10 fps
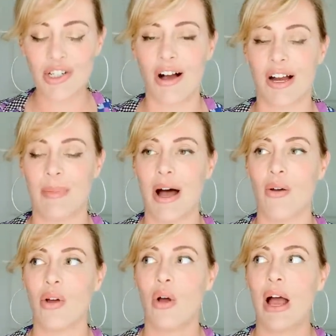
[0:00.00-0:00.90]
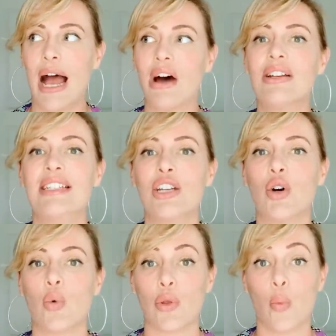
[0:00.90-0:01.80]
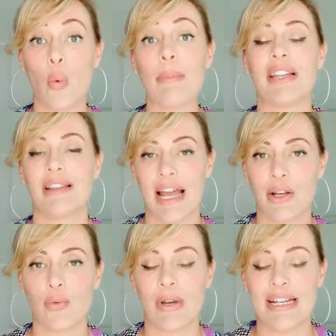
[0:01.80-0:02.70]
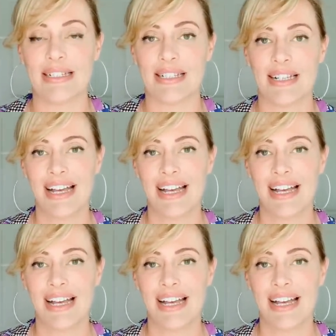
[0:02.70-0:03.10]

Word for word: to talk about how to deal with women like Reese